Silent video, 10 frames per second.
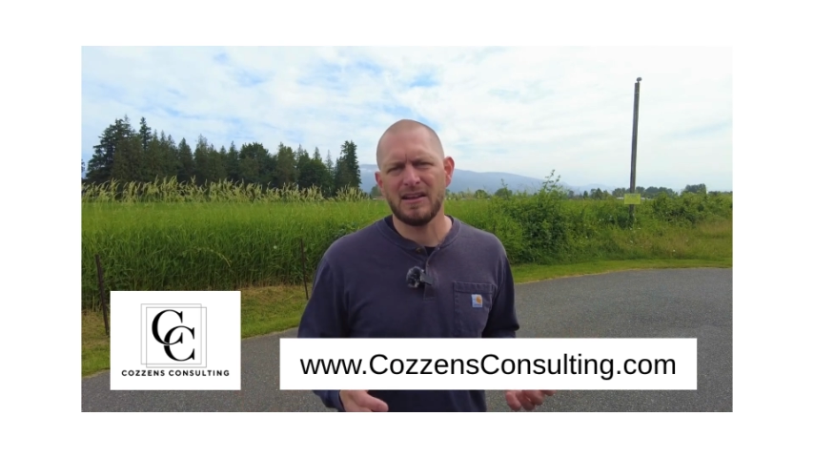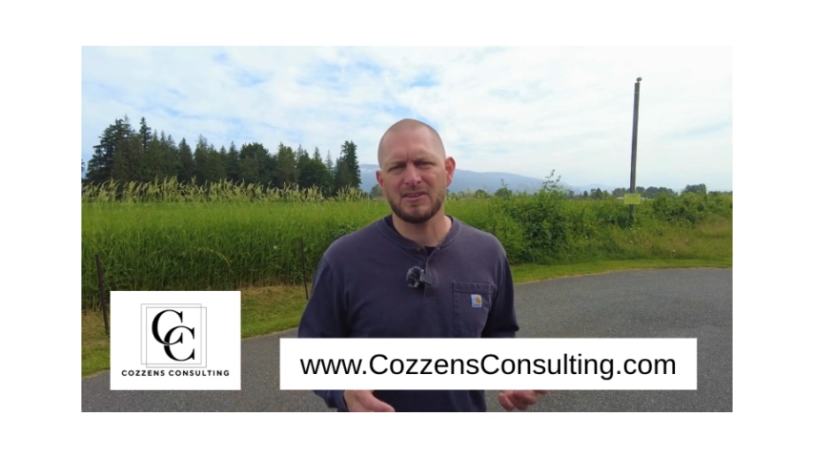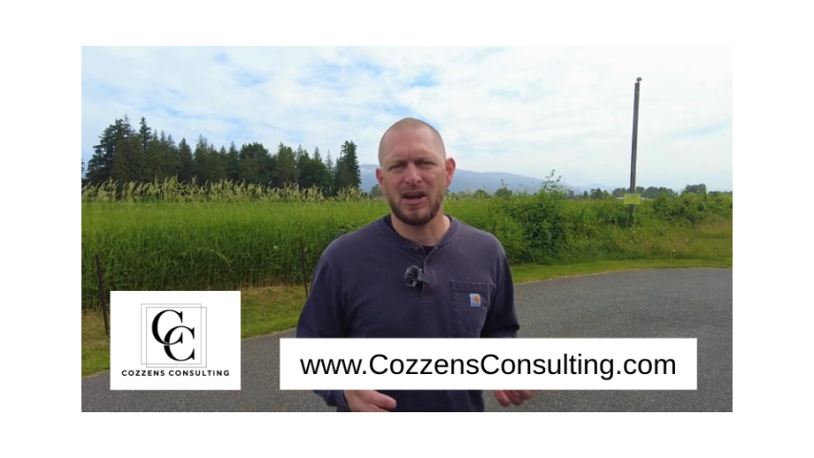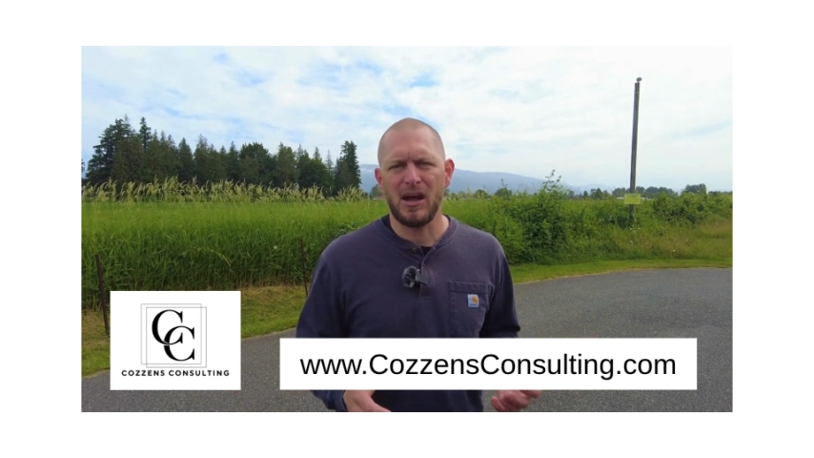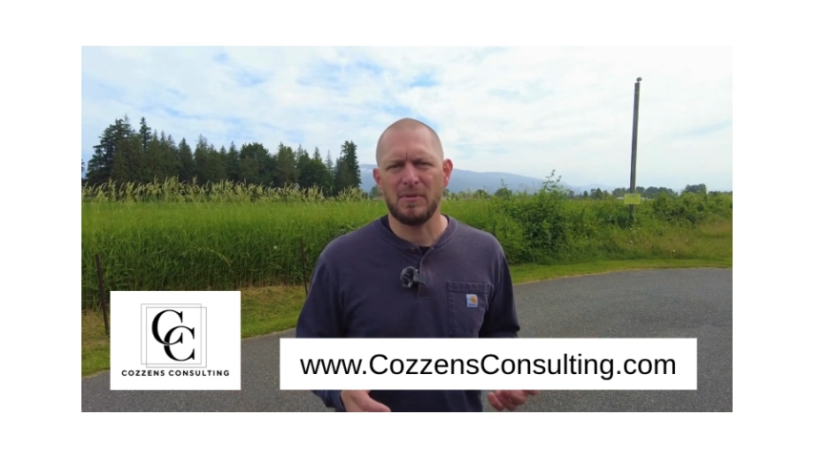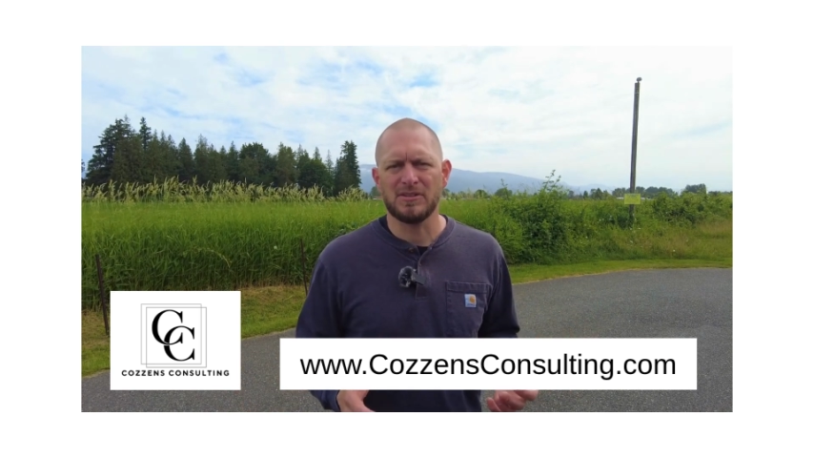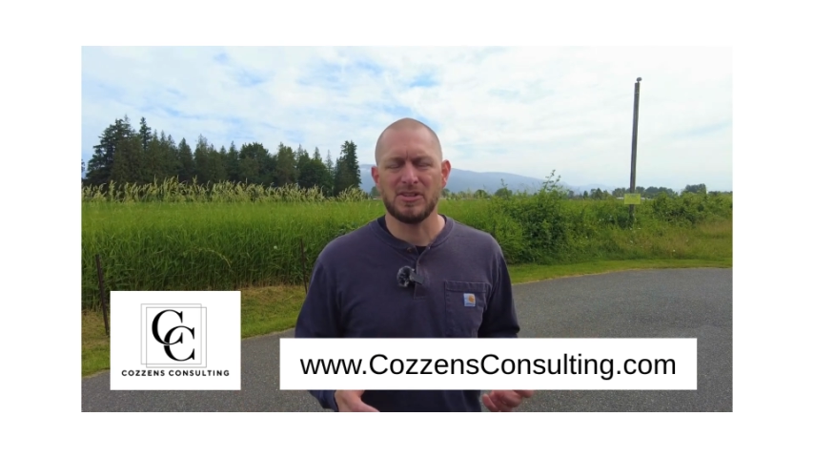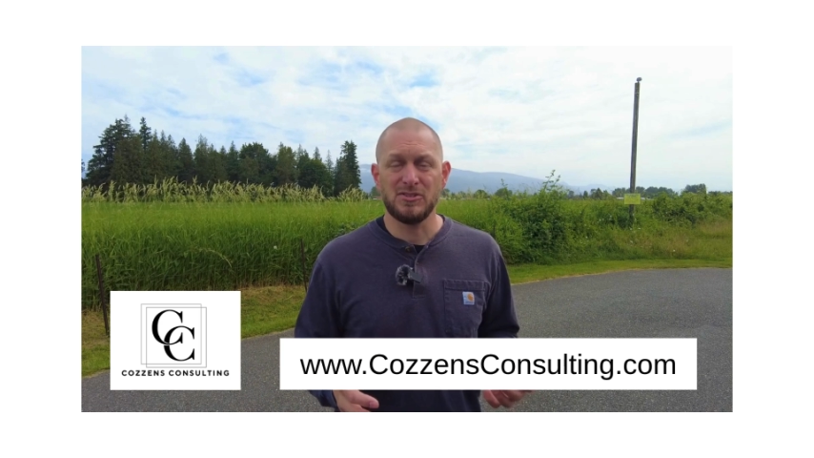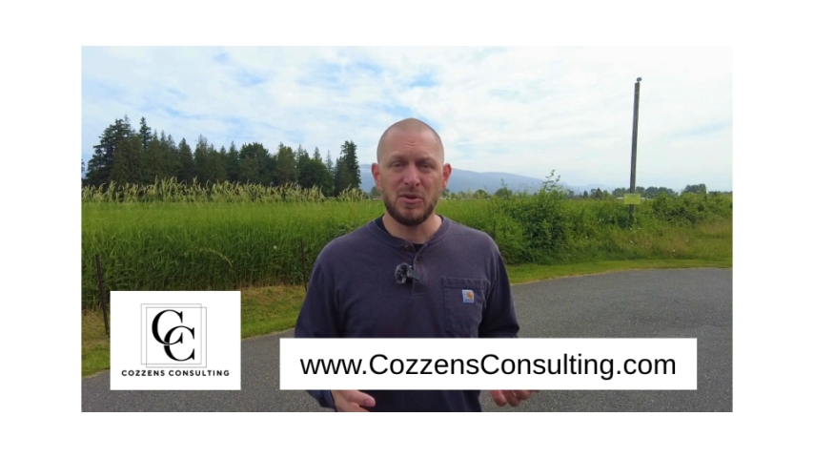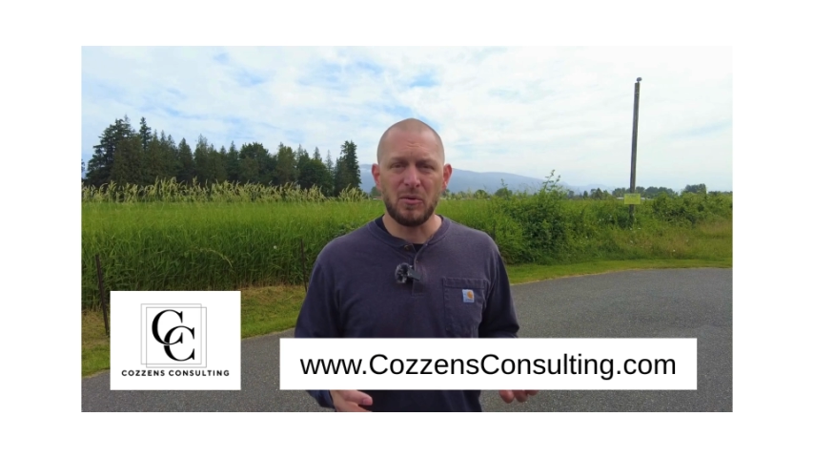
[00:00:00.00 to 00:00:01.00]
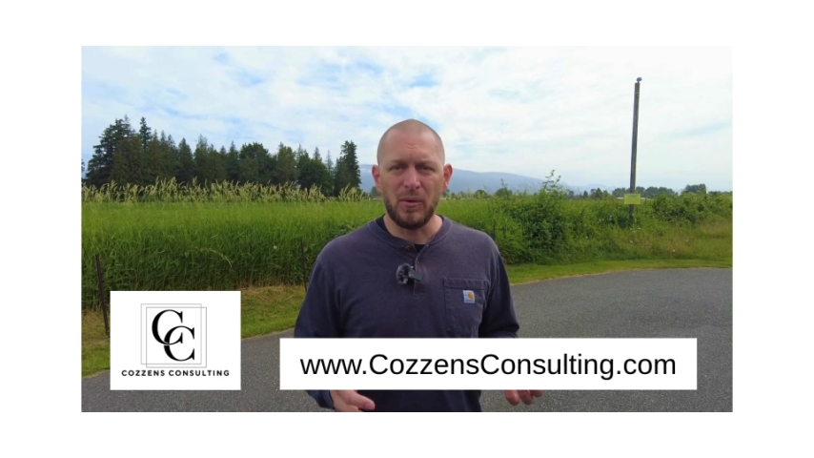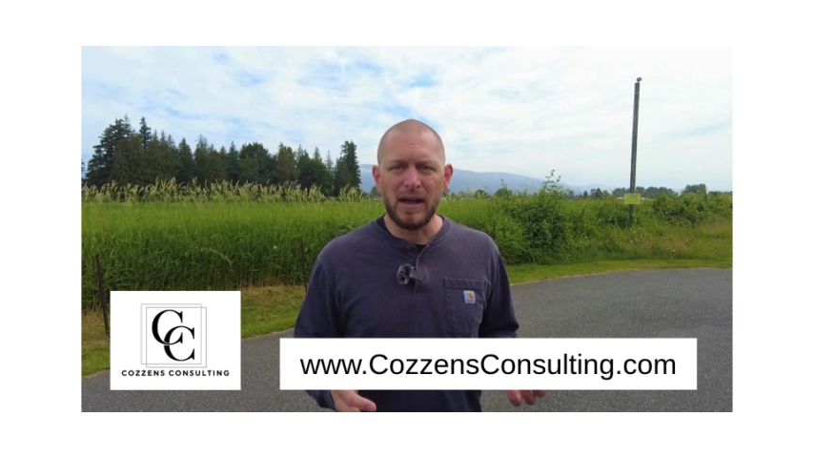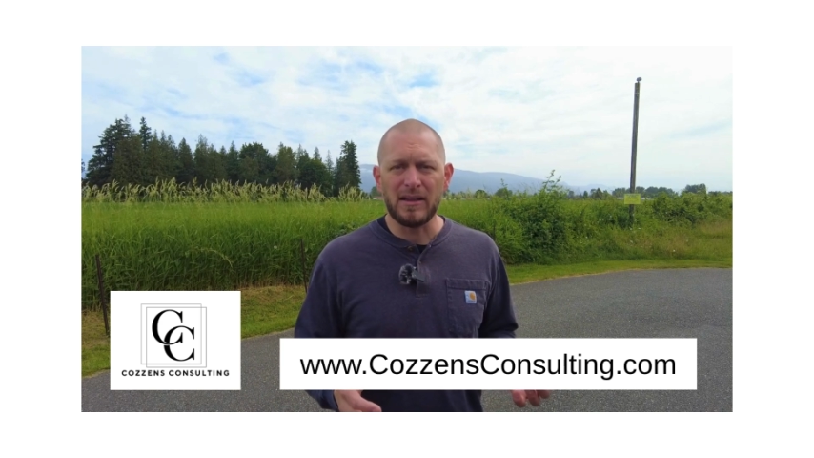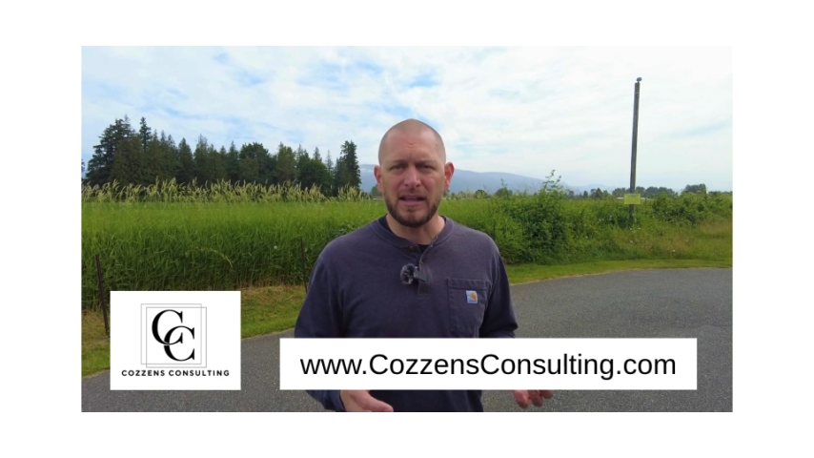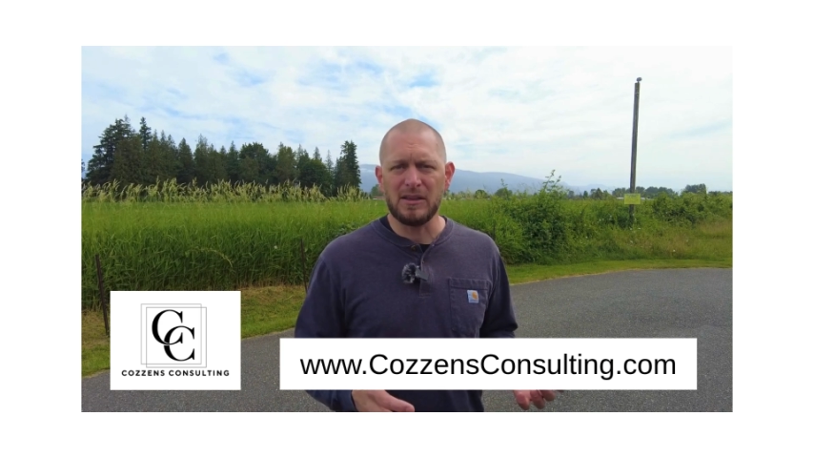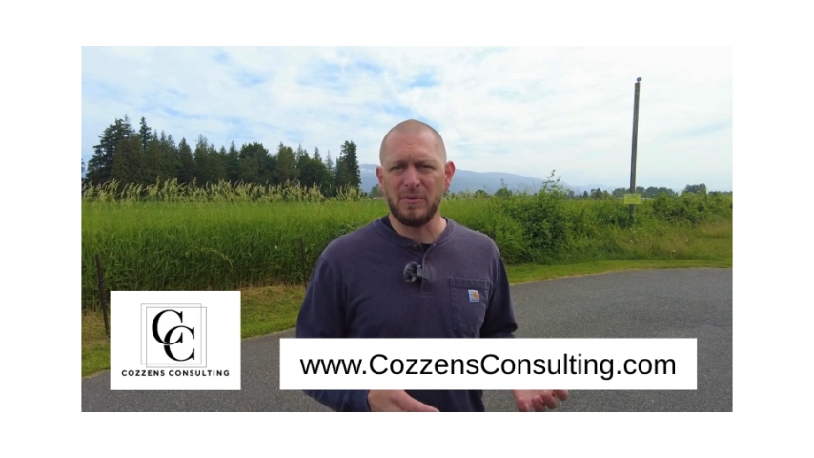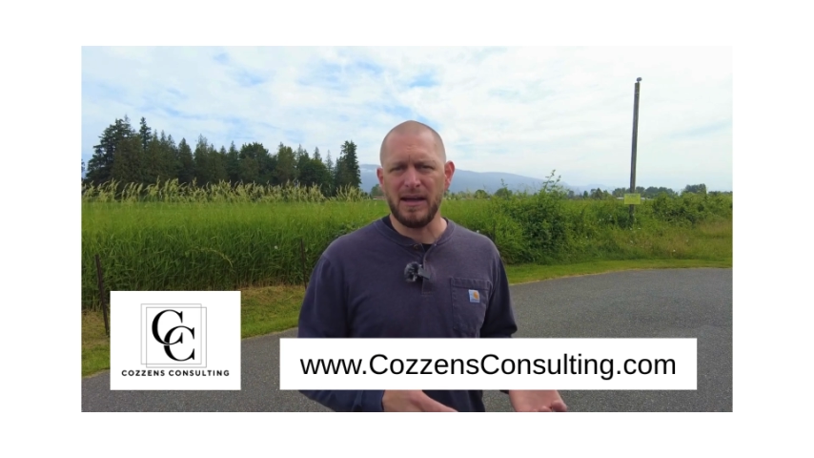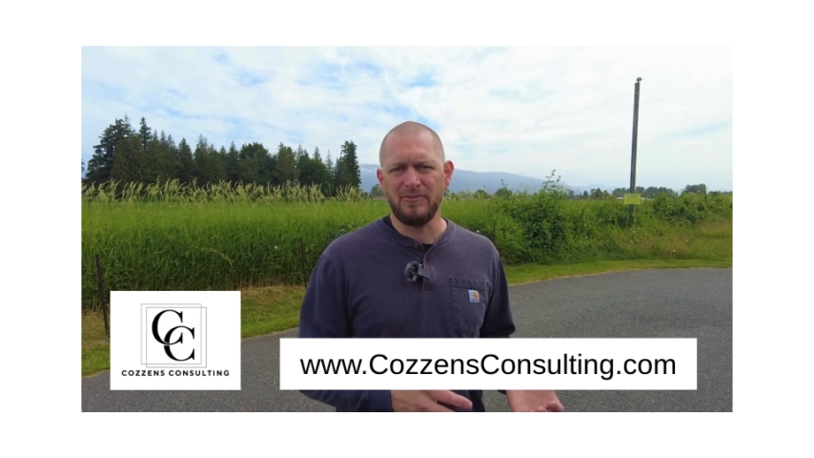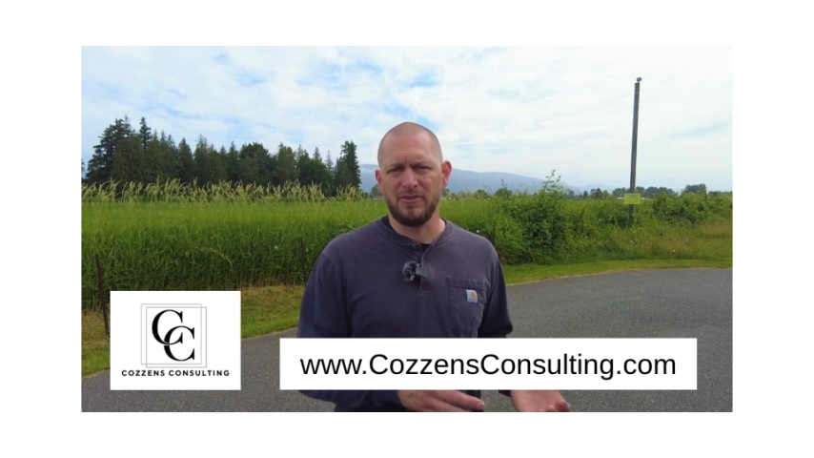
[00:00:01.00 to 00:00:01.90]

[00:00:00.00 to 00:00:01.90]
uncommon to do it well anyway,